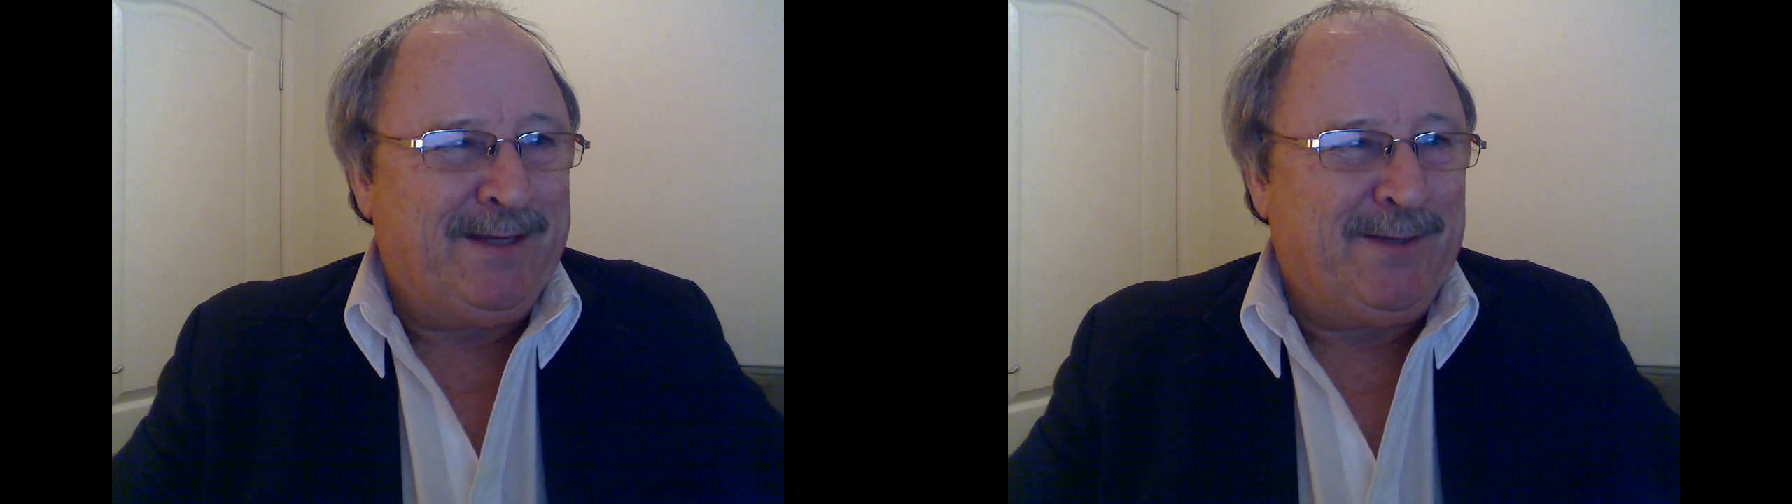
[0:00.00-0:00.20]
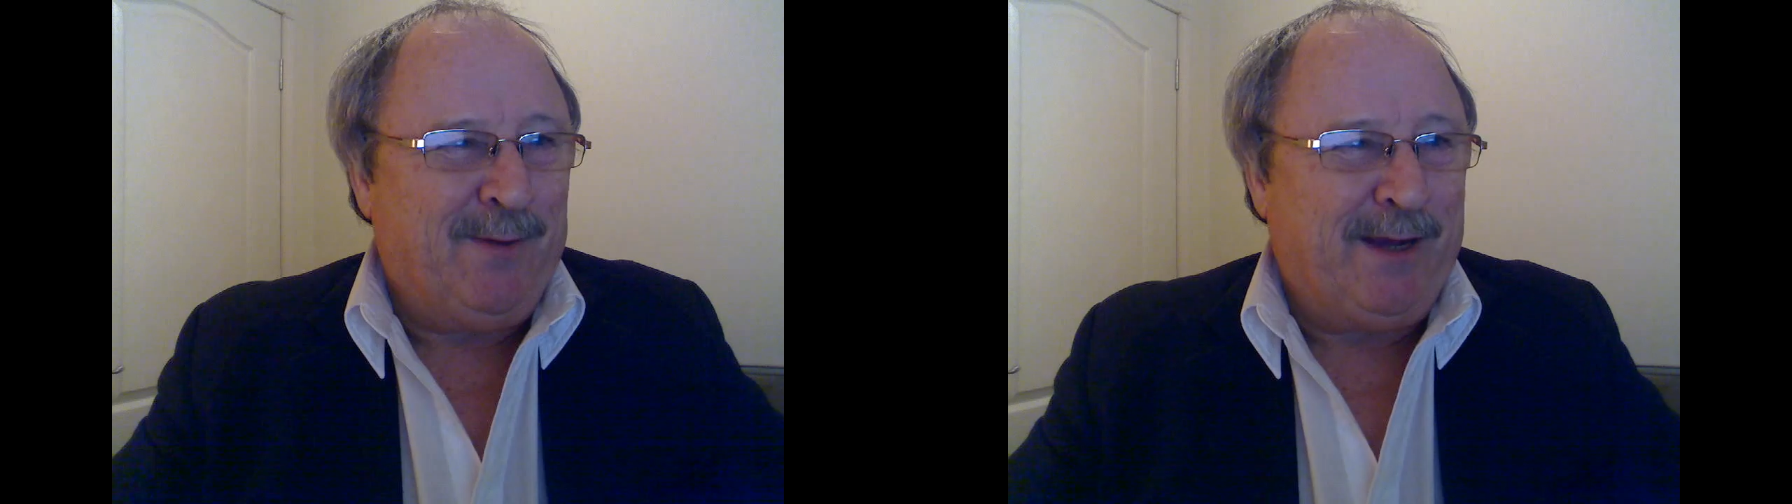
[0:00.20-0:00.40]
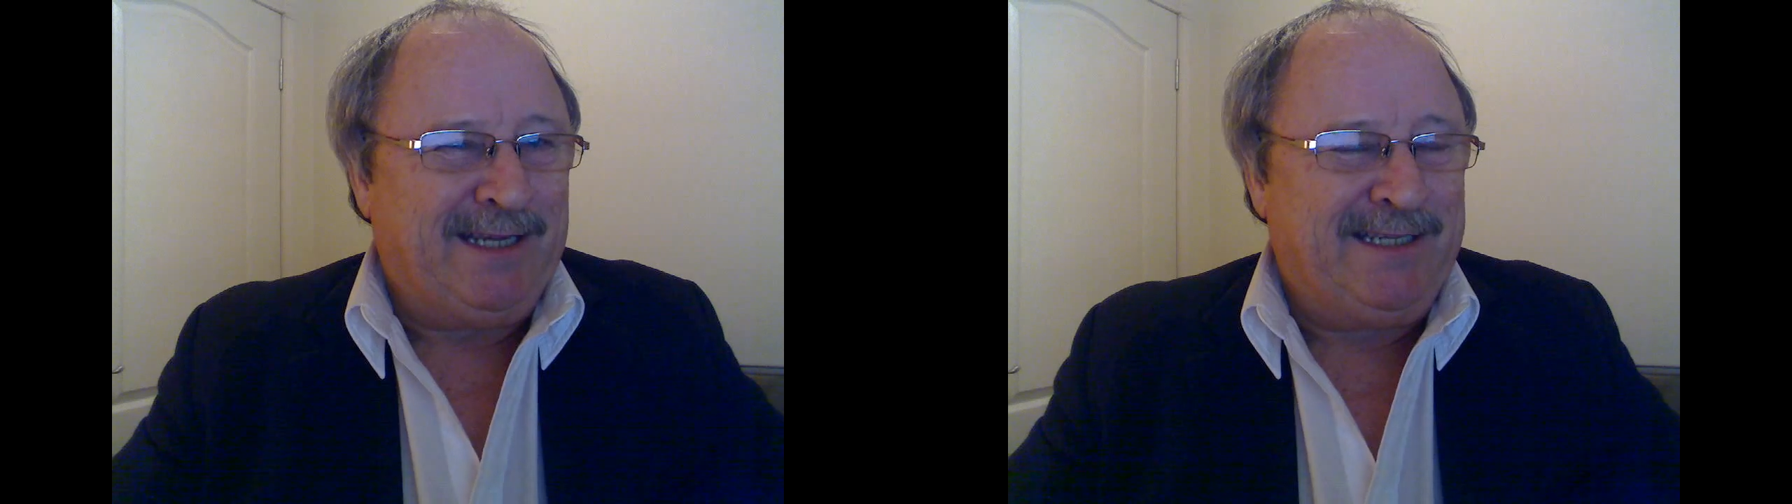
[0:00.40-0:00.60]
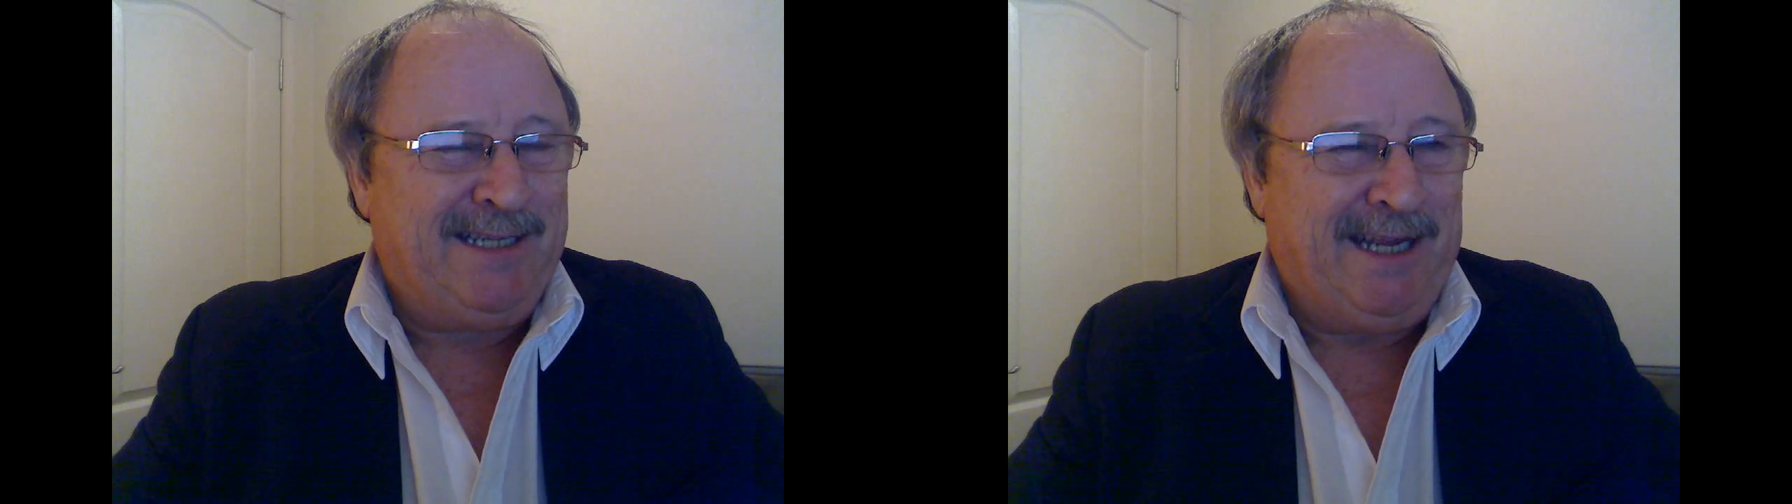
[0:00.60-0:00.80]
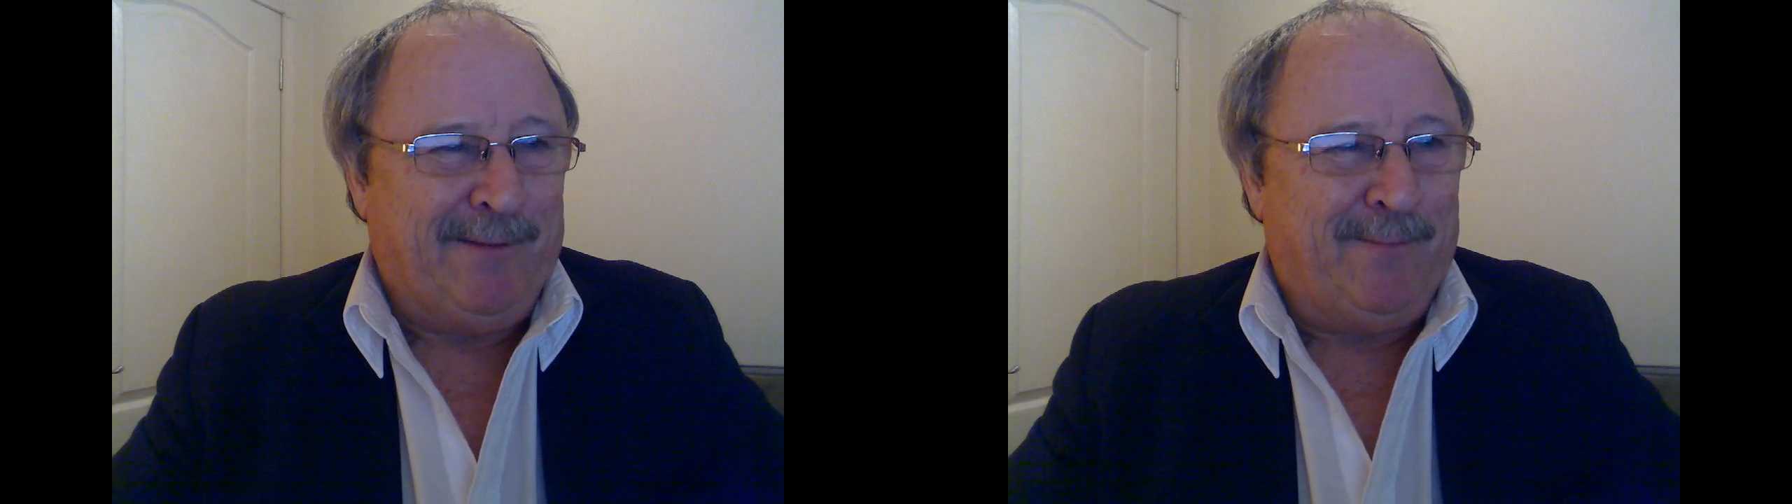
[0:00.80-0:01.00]
so I could
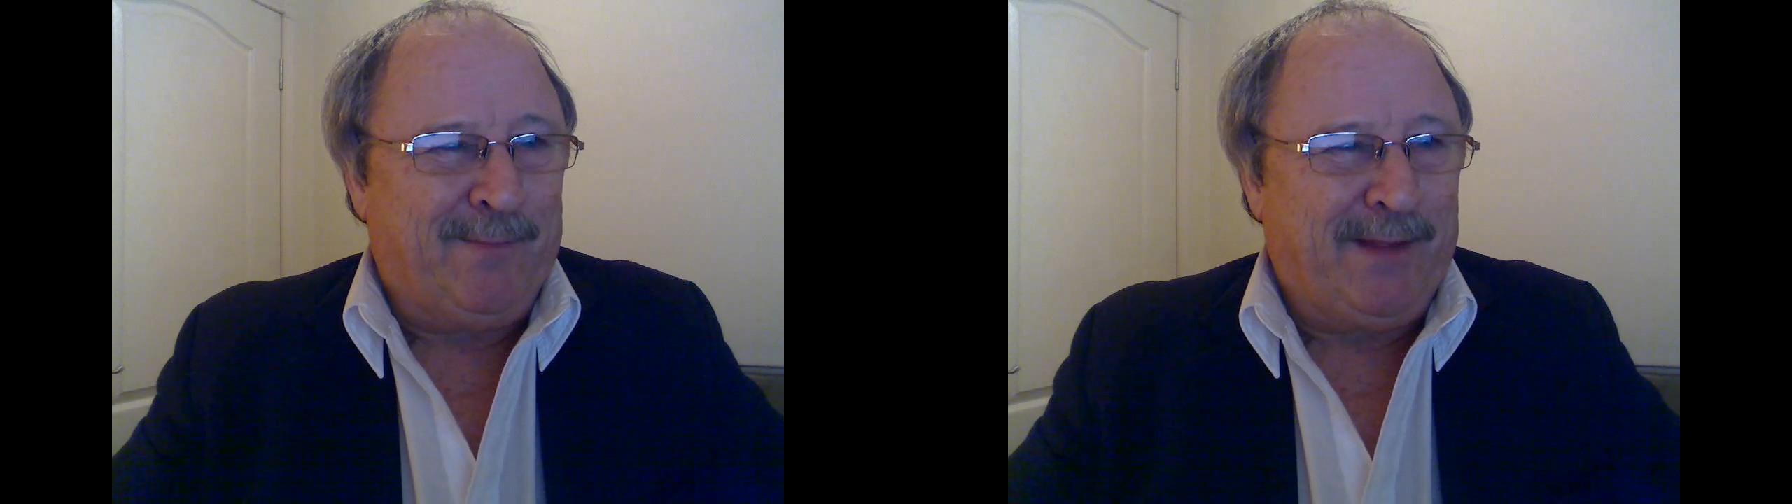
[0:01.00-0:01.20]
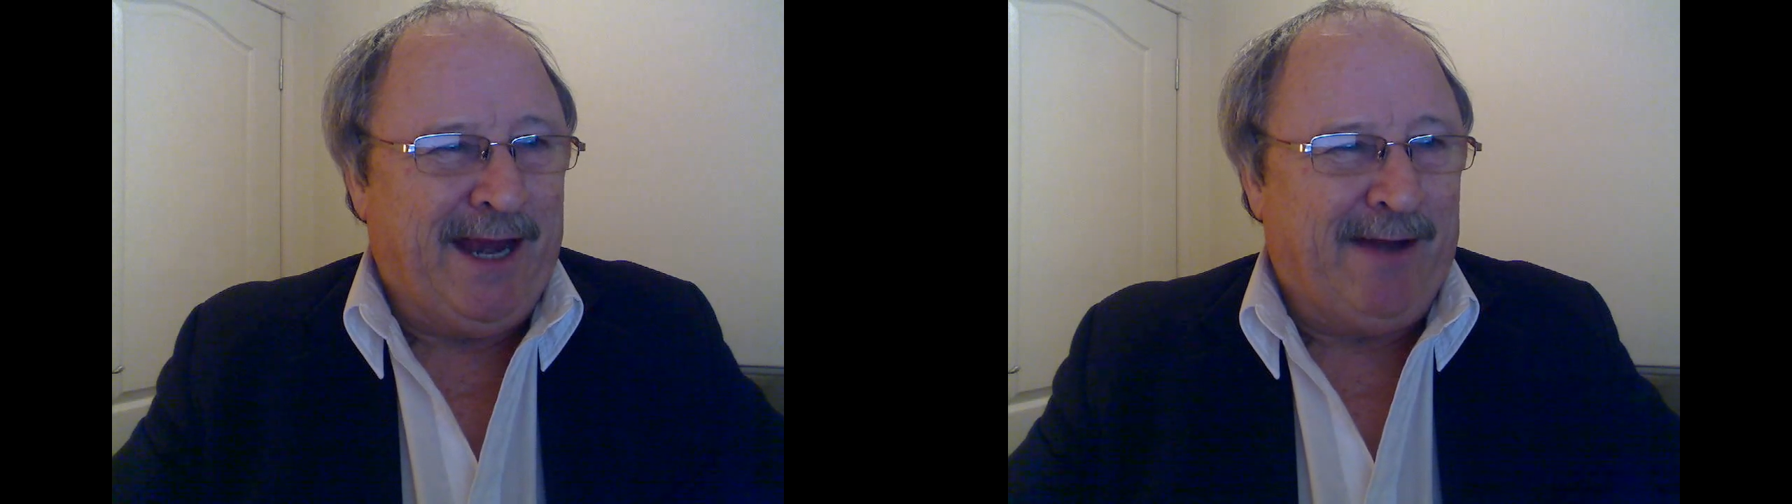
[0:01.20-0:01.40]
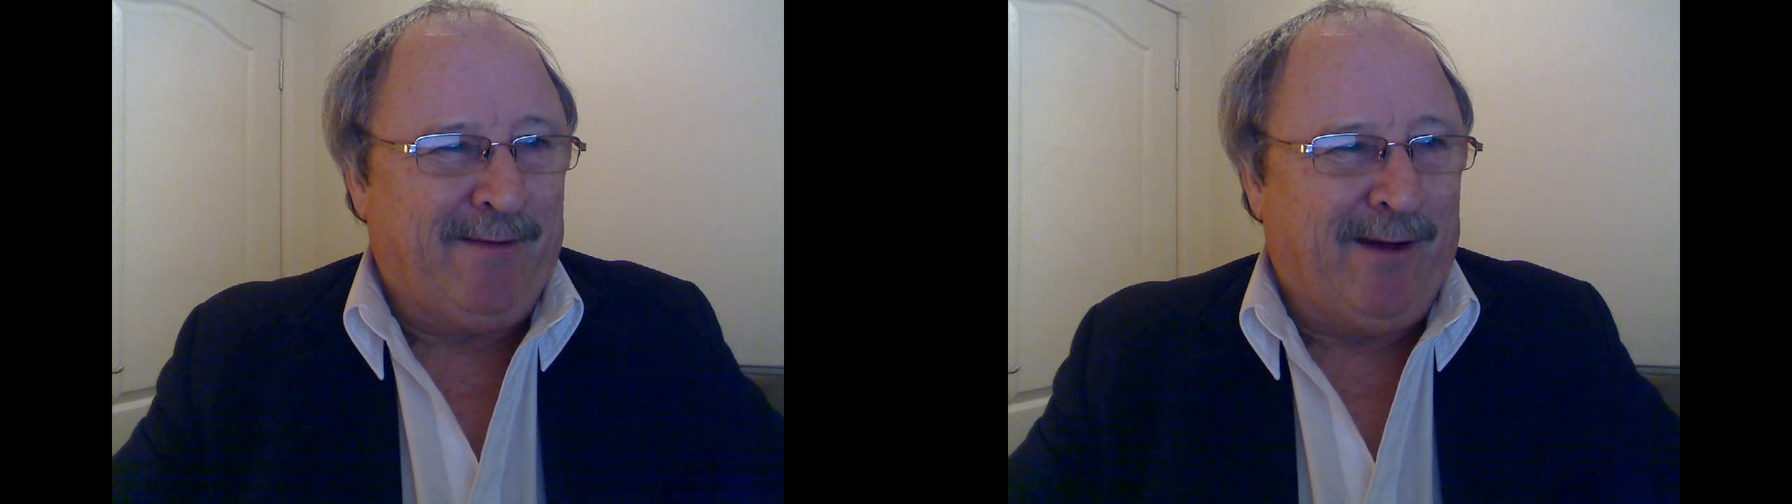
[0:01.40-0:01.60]
see them, and there